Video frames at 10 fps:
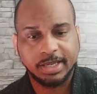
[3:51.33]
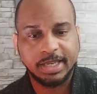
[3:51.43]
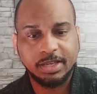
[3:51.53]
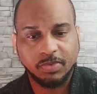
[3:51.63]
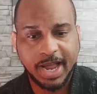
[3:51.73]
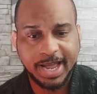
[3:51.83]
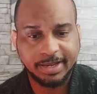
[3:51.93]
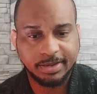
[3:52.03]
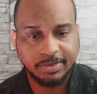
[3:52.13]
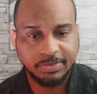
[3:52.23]

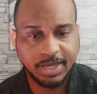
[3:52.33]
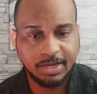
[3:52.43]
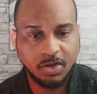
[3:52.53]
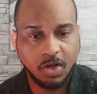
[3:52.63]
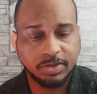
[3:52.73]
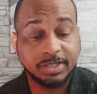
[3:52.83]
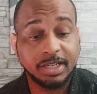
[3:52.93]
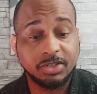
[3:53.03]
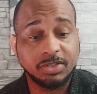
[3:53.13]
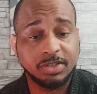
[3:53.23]
EGRAG then called
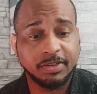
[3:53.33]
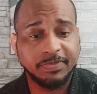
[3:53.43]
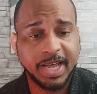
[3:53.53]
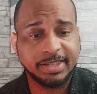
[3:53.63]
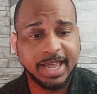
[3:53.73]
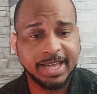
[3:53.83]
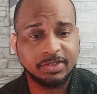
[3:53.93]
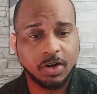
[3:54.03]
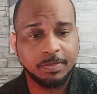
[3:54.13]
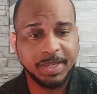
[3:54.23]
attention to the fact that
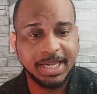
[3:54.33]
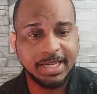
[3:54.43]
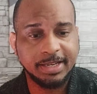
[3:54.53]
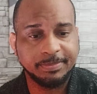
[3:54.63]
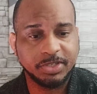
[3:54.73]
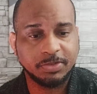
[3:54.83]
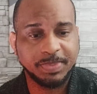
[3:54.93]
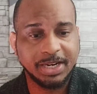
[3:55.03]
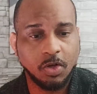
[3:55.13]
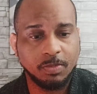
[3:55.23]
XRP
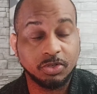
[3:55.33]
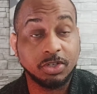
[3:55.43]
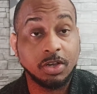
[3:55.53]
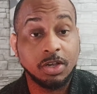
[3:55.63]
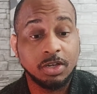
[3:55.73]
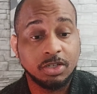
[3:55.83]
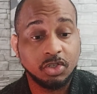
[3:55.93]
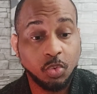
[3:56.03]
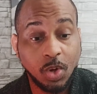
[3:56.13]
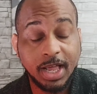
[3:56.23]
spent almost
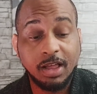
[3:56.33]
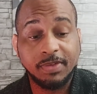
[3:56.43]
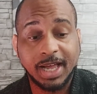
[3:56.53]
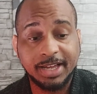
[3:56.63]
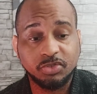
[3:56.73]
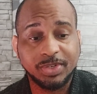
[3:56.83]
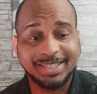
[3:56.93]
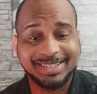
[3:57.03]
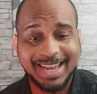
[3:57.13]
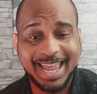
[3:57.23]

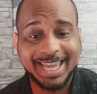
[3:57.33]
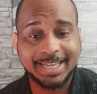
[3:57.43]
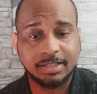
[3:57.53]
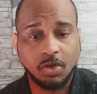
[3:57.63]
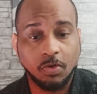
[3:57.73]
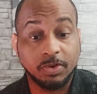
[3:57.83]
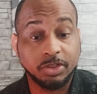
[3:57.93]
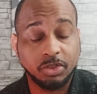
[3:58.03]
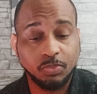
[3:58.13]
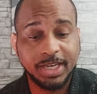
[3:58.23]
1,200 days over
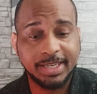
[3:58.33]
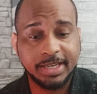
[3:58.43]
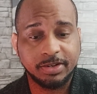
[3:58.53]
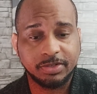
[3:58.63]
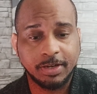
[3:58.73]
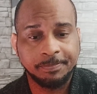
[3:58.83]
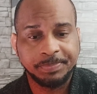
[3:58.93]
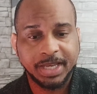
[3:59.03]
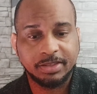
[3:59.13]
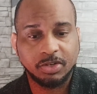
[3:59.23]
three years
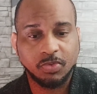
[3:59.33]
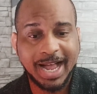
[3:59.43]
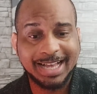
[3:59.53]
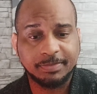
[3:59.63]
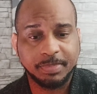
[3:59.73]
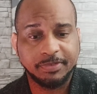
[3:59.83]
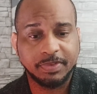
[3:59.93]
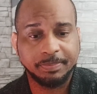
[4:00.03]
in the grasp of